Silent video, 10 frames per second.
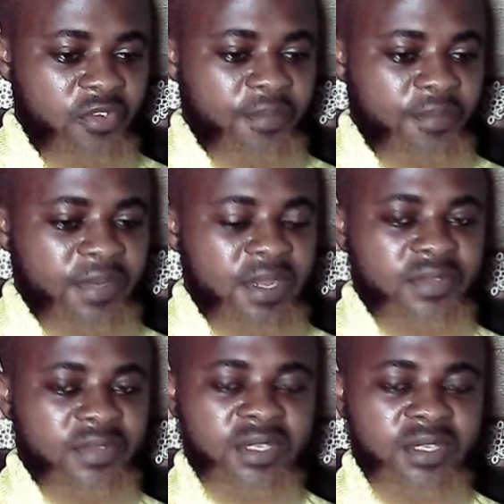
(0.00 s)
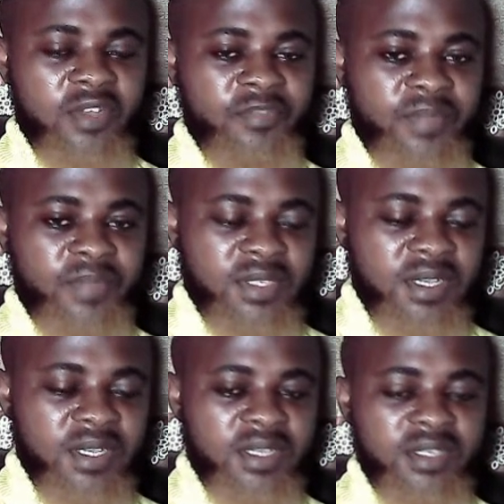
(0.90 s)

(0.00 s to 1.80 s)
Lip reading: copied everything, you have pasted,